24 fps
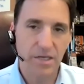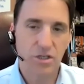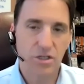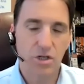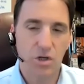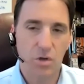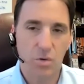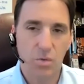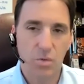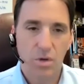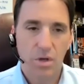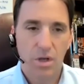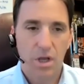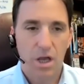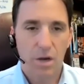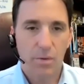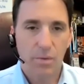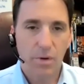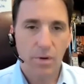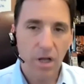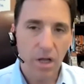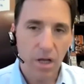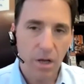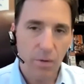So I
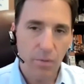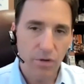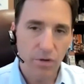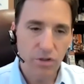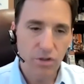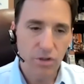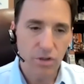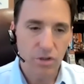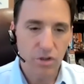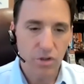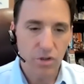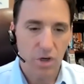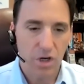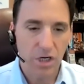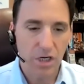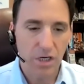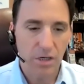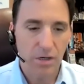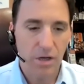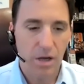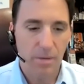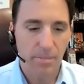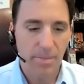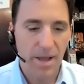want you to talk
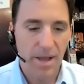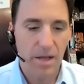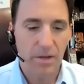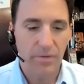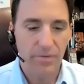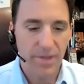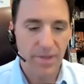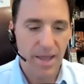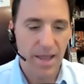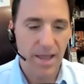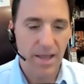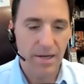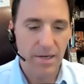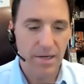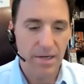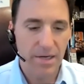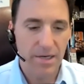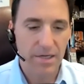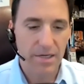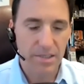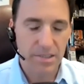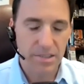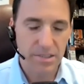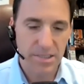about that
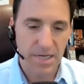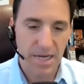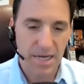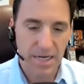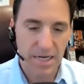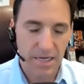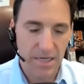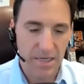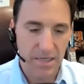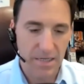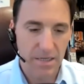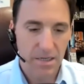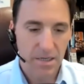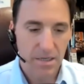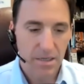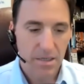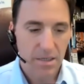in a second.